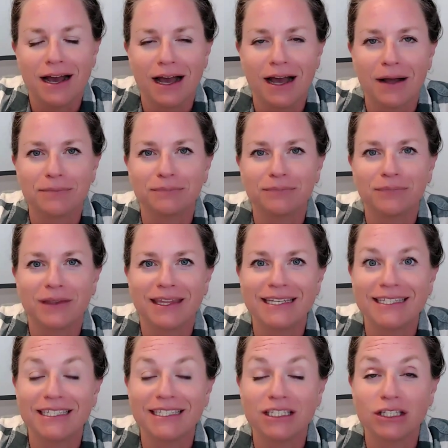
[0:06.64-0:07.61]
um,
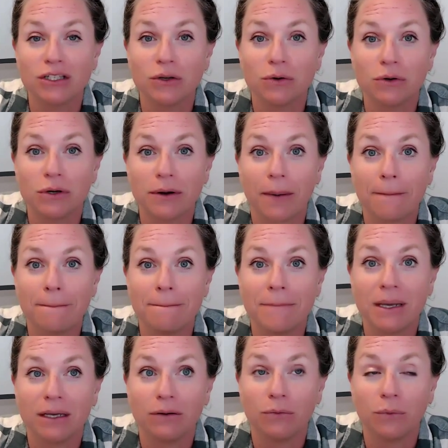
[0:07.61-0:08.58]
this is your
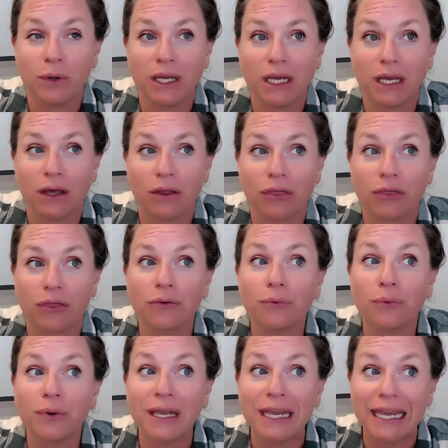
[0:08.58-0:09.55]
midweek
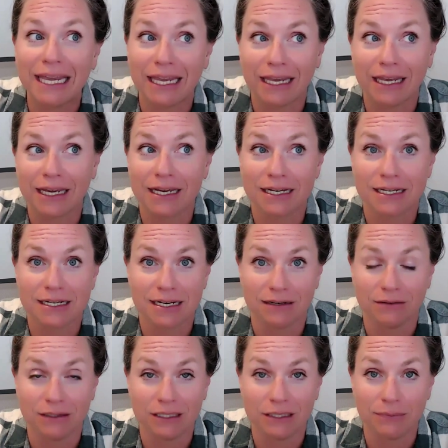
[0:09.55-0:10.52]
three
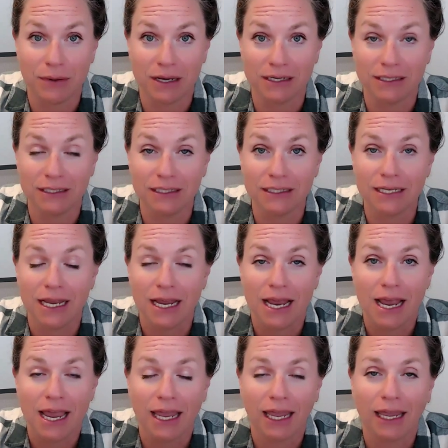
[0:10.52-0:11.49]
announcement
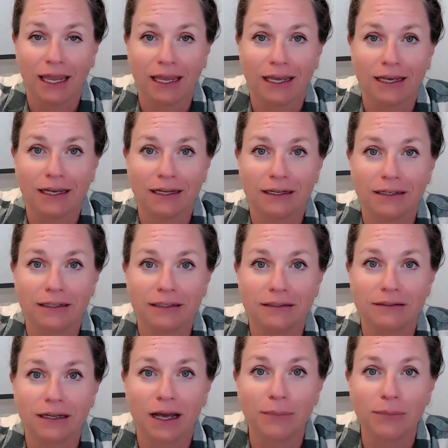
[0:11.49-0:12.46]

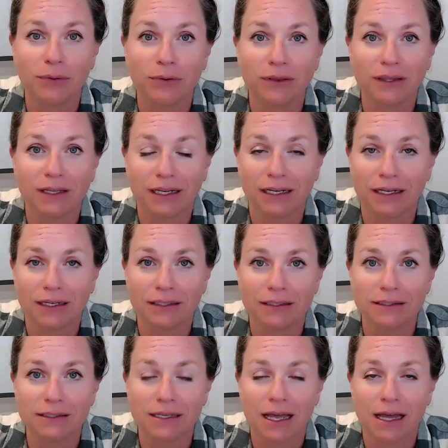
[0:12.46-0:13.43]
and a couple
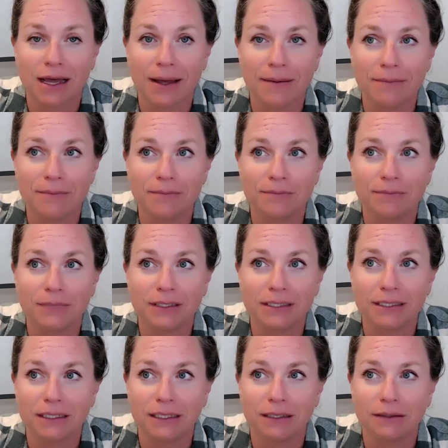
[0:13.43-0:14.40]
things. Um,
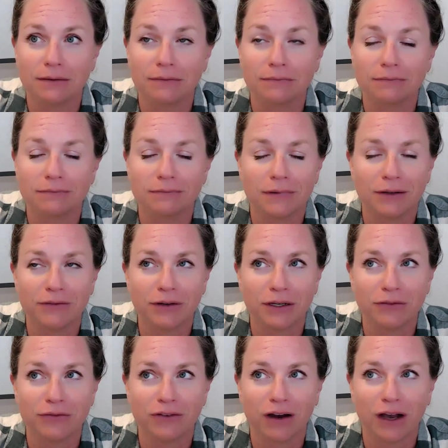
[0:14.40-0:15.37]
let's see. I've
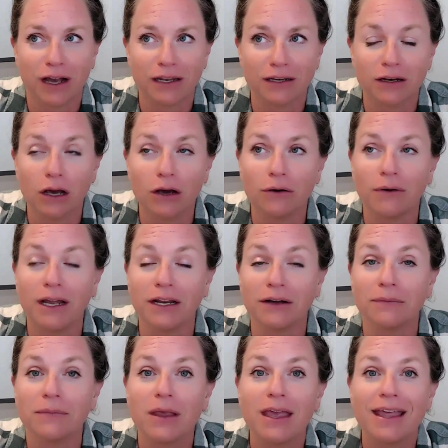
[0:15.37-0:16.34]
already forgotten. Oh, I
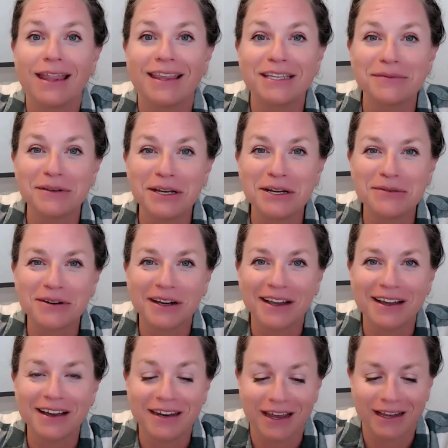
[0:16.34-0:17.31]
know. This week you're
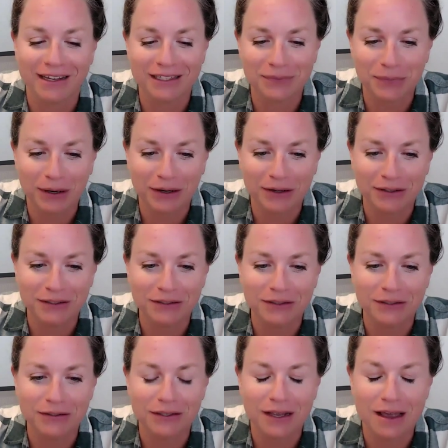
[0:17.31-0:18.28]
working on
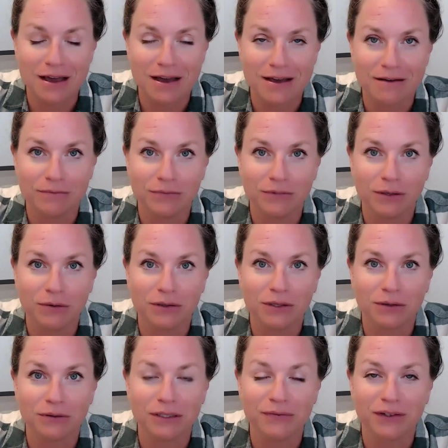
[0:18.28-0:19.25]
icebreakers. Um, so it's
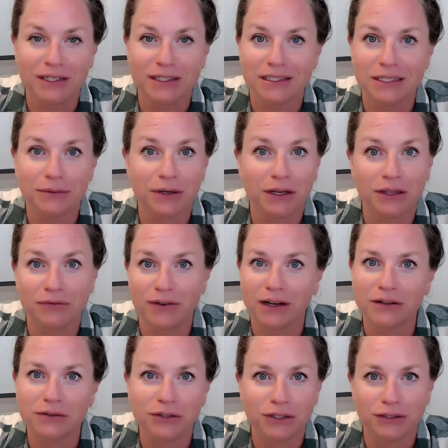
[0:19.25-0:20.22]
always fun to see what other
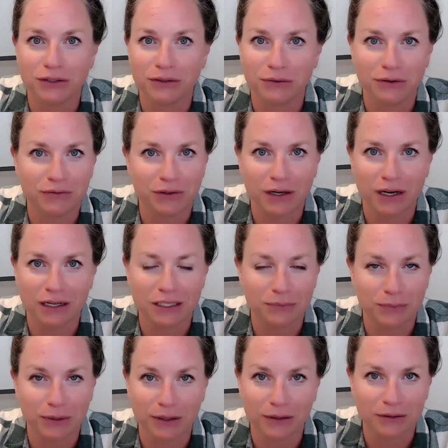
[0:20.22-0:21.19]
faculty are doing for
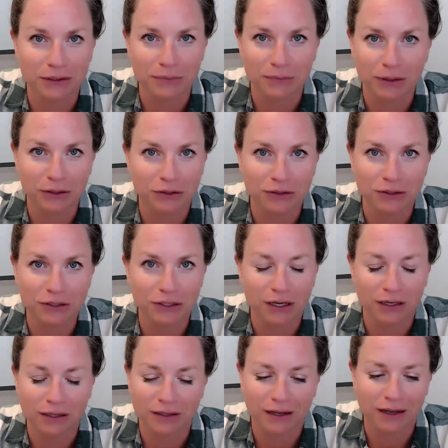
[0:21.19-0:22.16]
icebreakers. Make sure to
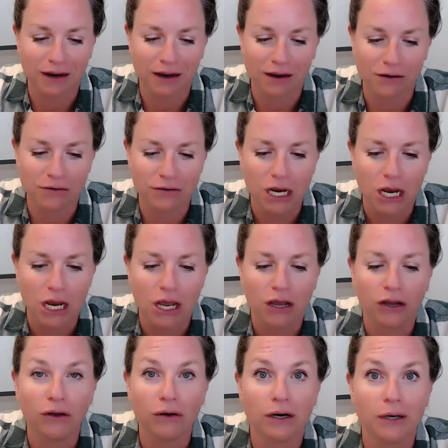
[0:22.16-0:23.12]
check that out.
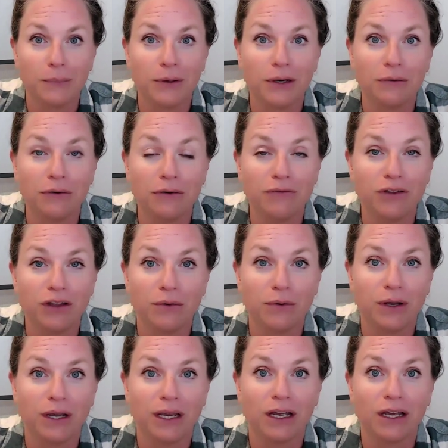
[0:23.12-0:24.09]
You are peer
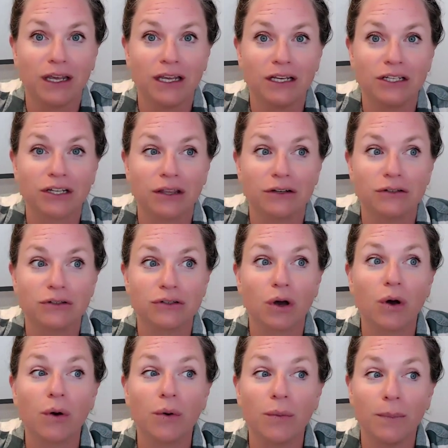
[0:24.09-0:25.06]
reviewing each other's
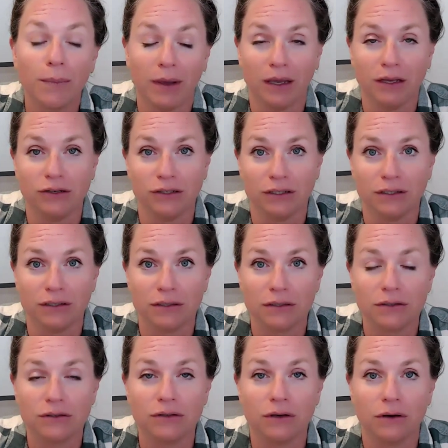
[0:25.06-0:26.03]
home
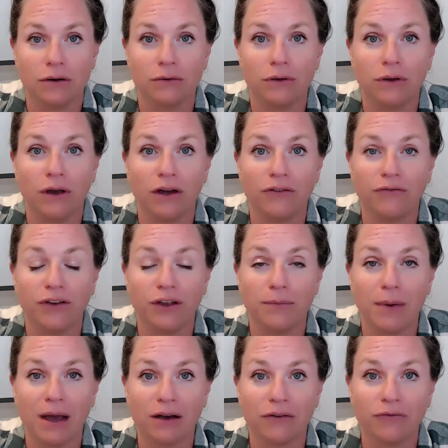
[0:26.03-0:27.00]
pages. So you got
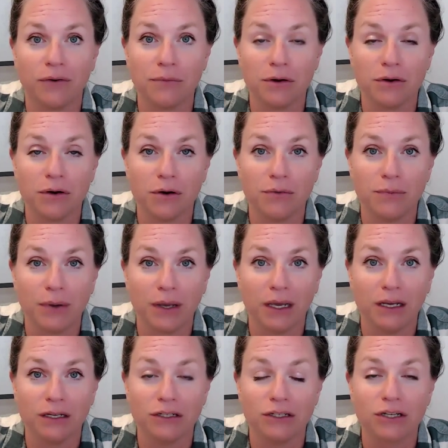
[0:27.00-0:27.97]
feedback from your home
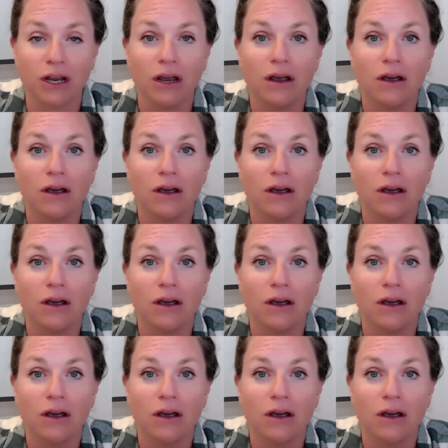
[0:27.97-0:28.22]
page